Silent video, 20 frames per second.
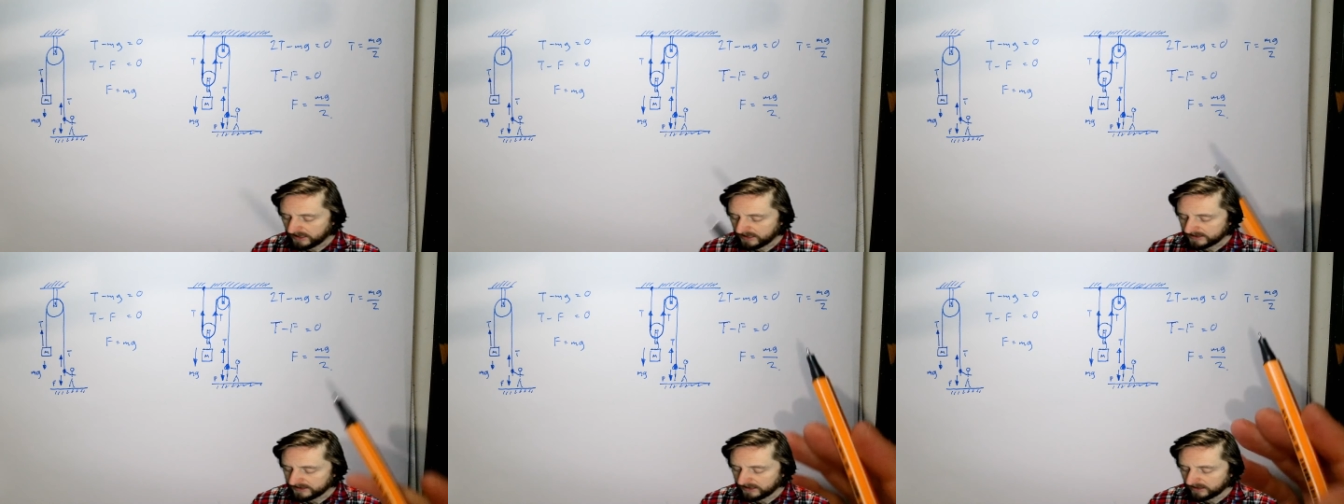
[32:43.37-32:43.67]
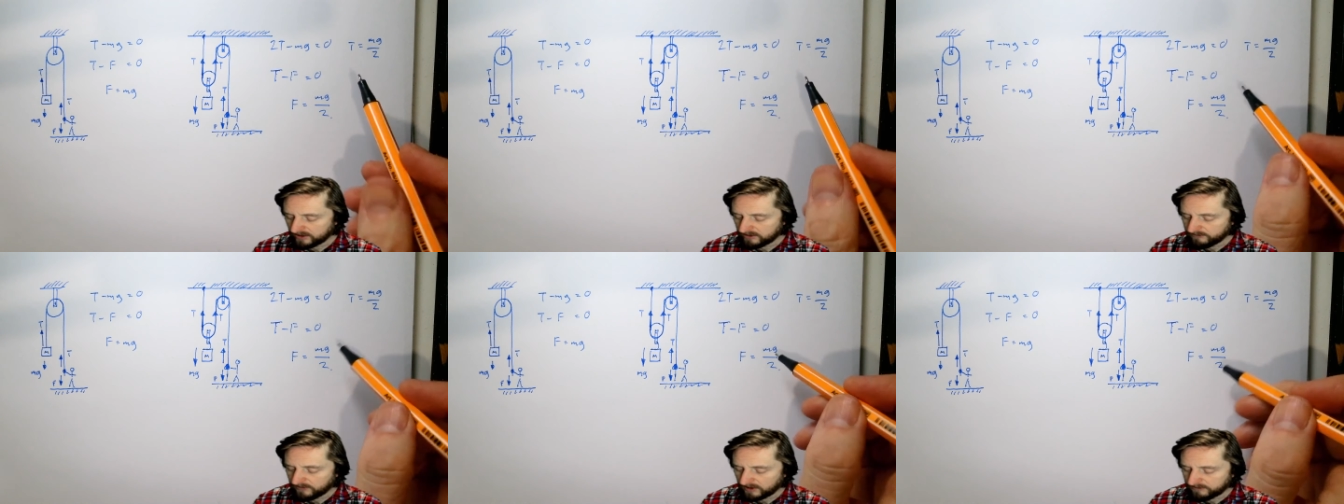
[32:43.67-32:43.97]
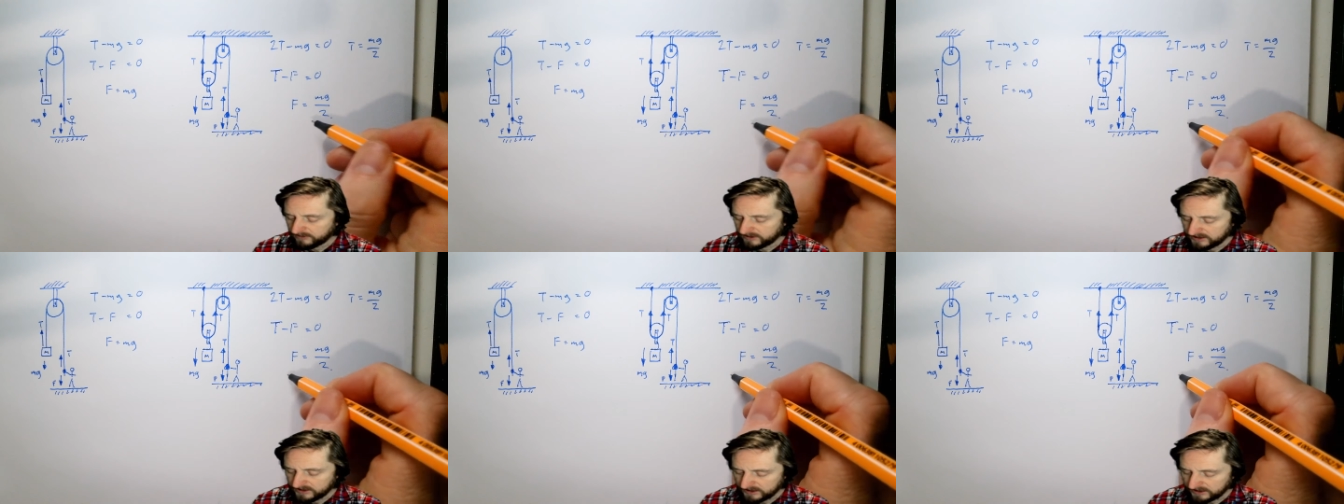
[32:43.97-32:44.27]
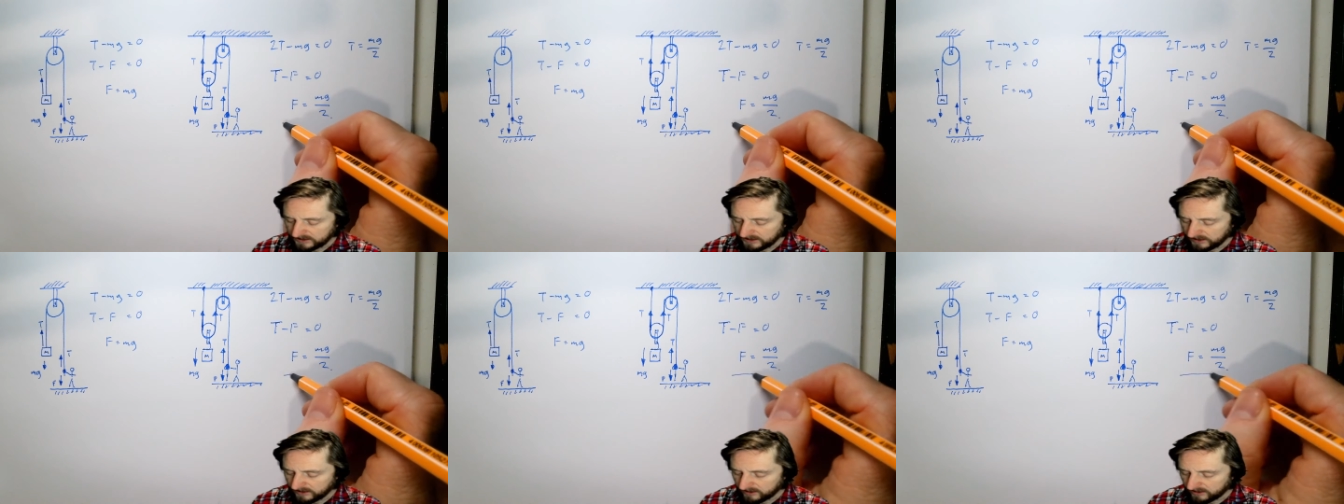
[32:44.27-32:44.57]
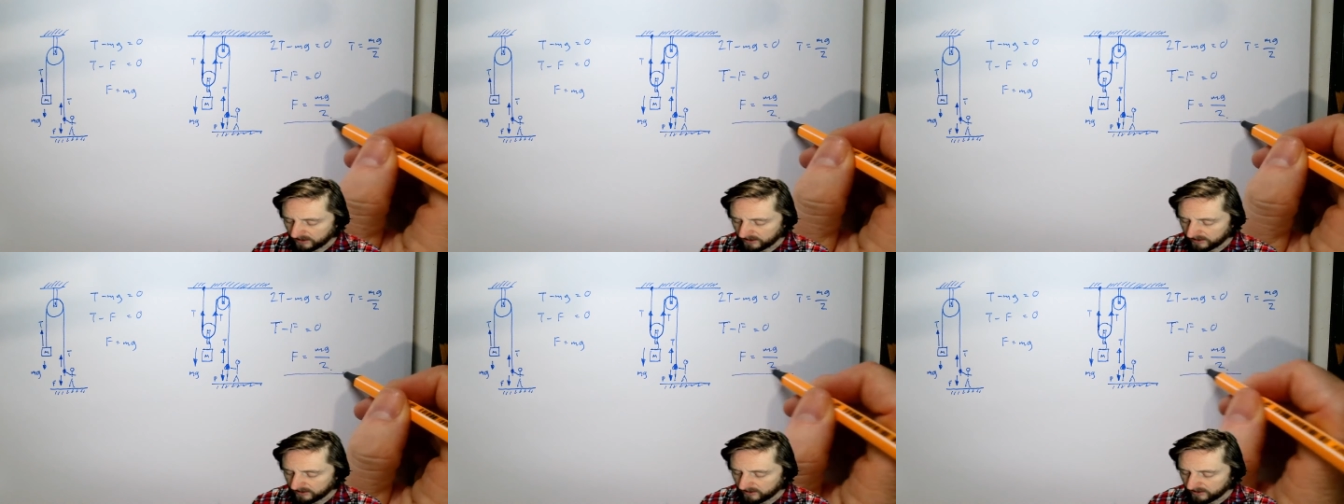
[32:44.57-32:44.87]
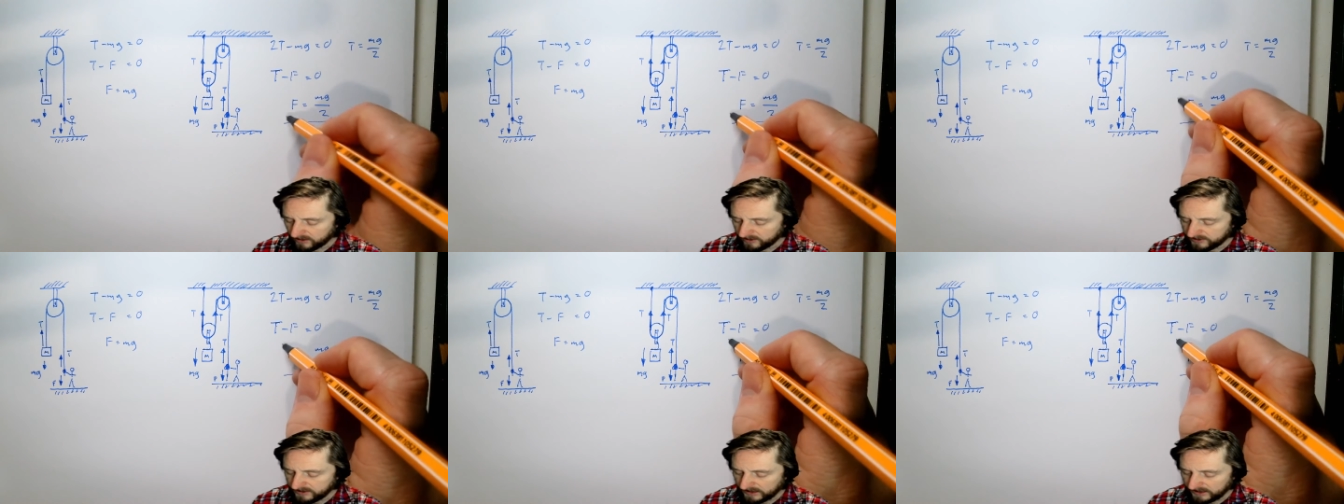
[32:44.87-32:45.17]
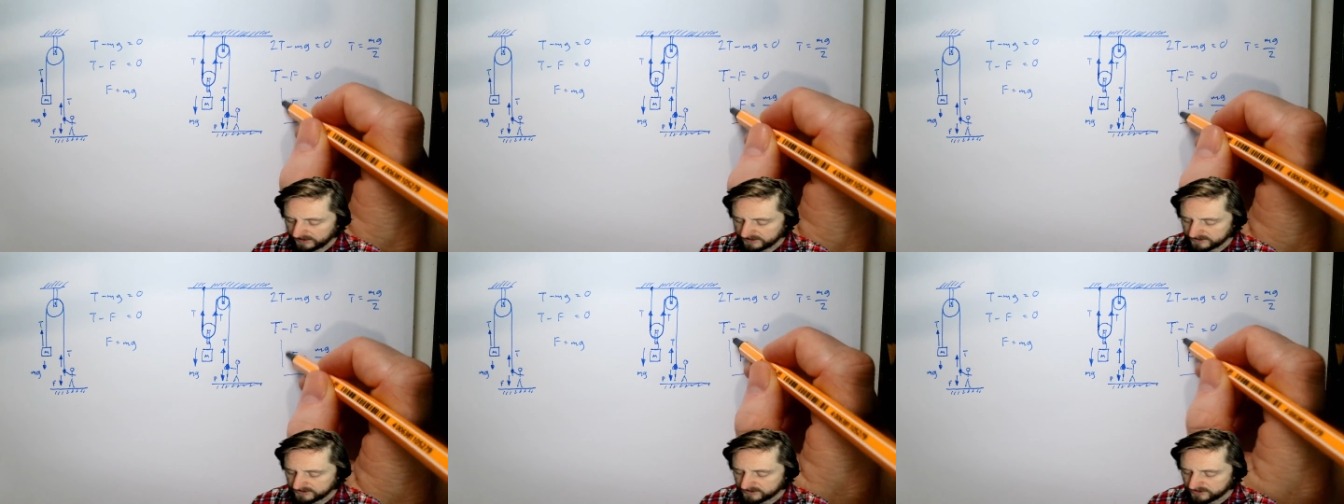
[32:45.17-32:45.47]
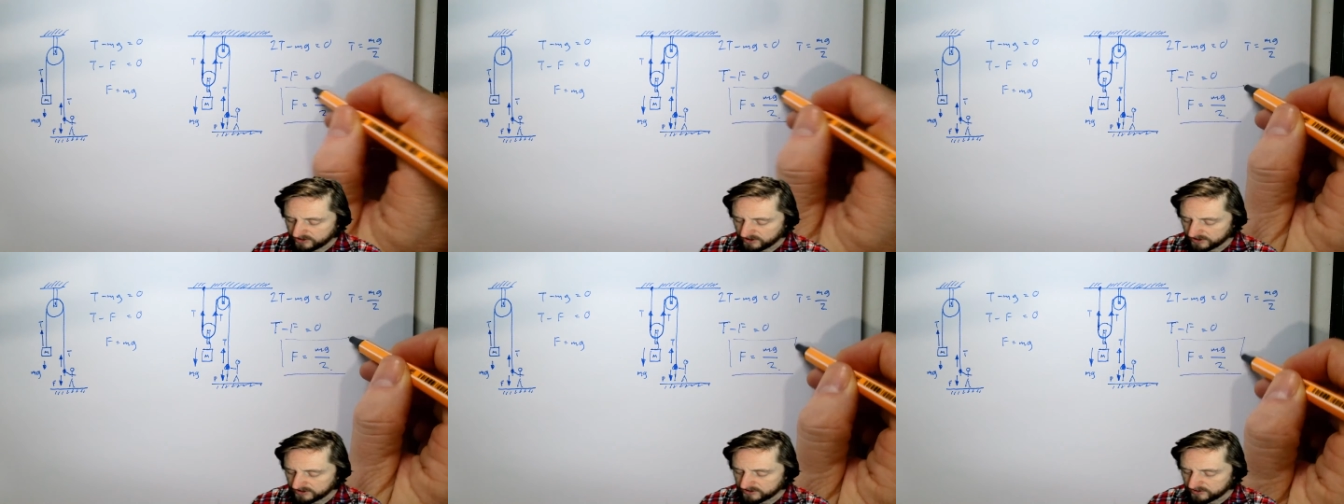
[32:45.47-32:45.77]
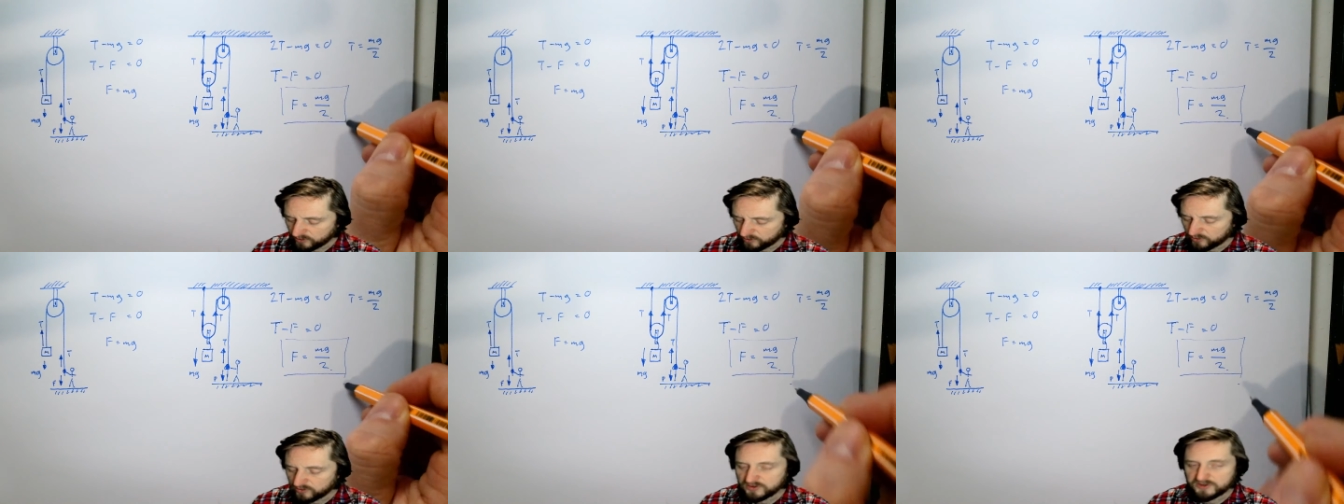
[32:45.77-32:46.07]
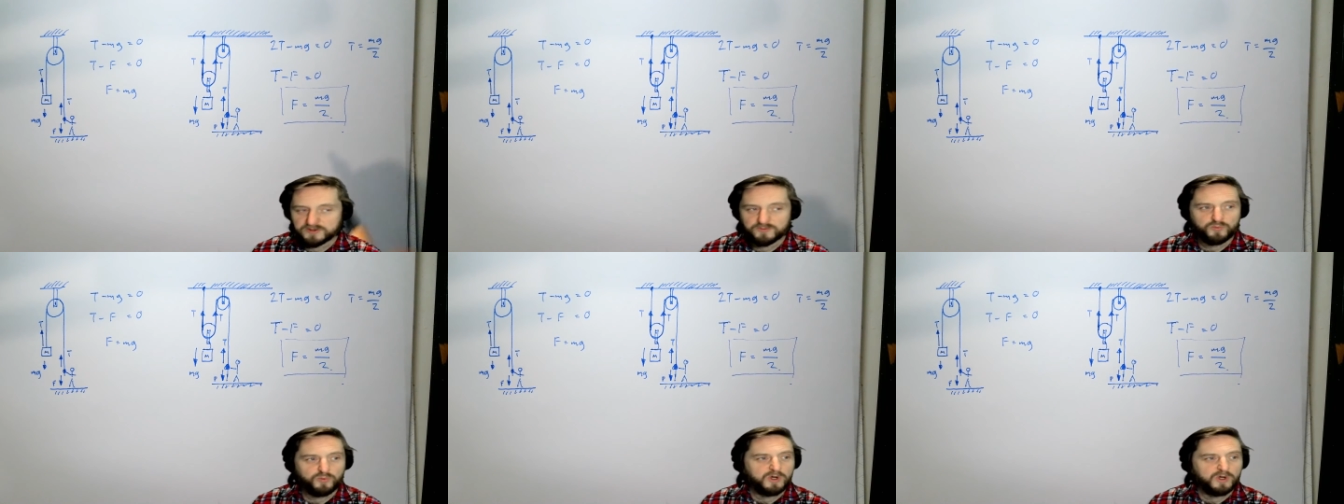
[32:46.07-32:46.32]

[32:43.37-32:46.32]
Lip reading: Now you might be thinking, like, that's just awesome.